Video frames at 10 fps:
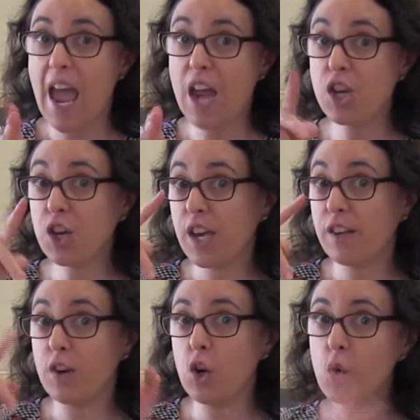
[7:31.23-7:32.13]
and you
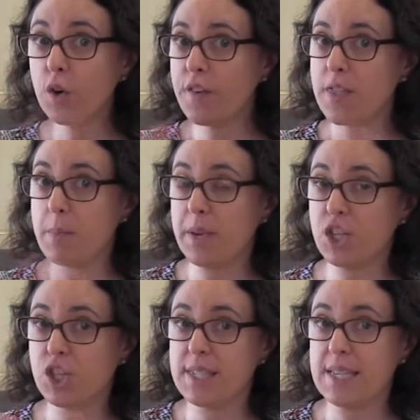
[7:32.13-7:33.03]
can look for the
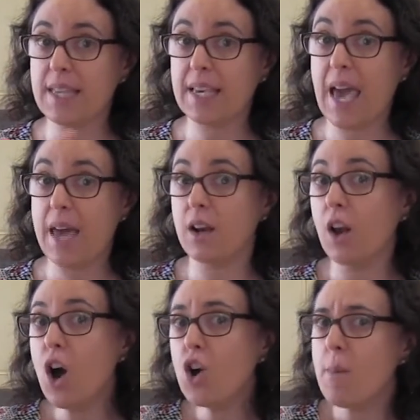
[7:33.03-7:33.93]
pictures in the
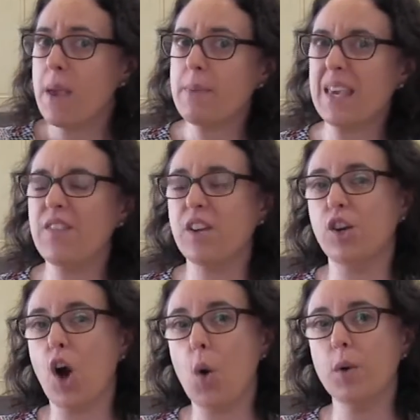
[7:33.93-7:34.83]
catalogue, or maybe even
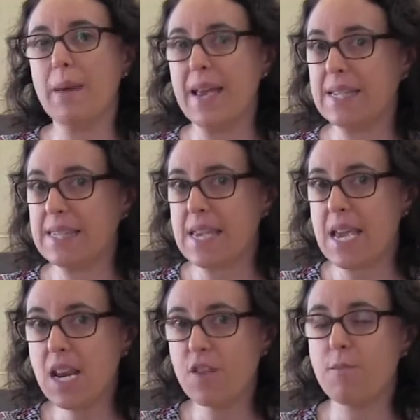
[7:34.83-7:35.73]
an old
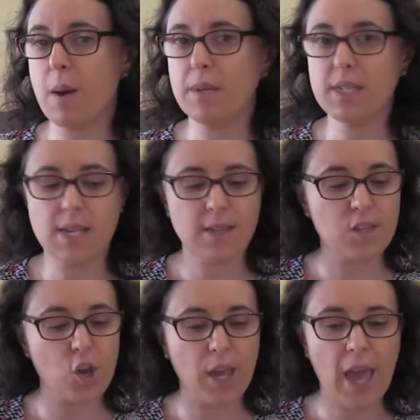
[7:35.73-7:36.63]
magazine if Mummy says
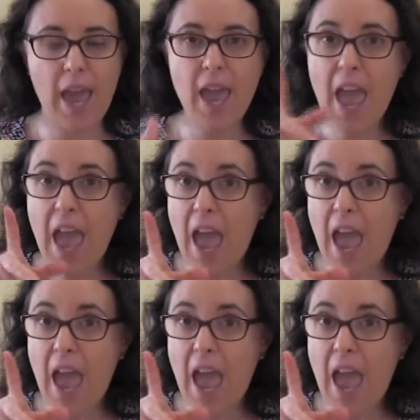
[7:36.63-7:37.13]
it's okay,